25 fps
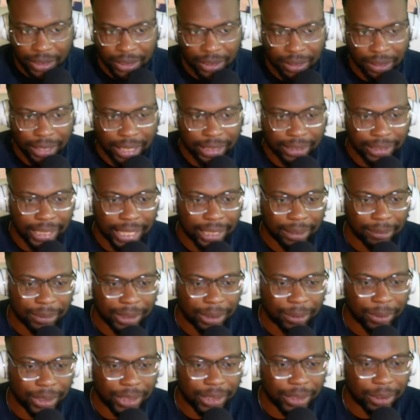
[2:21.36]
All right, Tatum, see
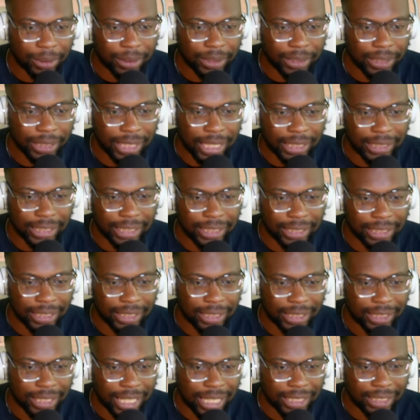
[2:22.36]
what he's doing. That's easy.
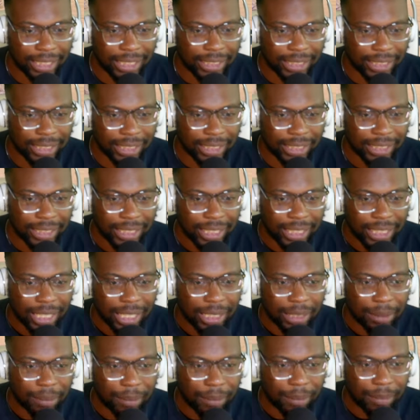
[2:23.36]
That's easy.
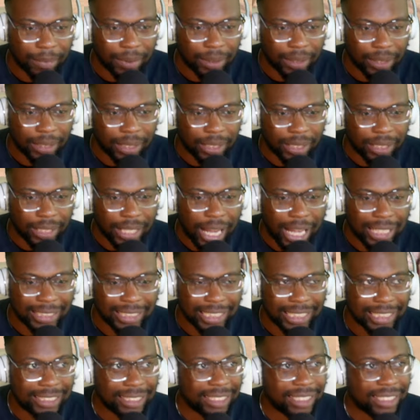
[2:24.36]
That's
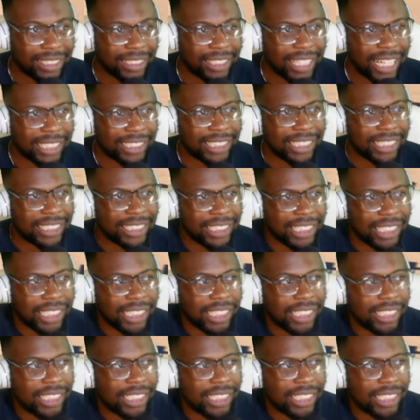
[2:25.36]
easy. That's easy.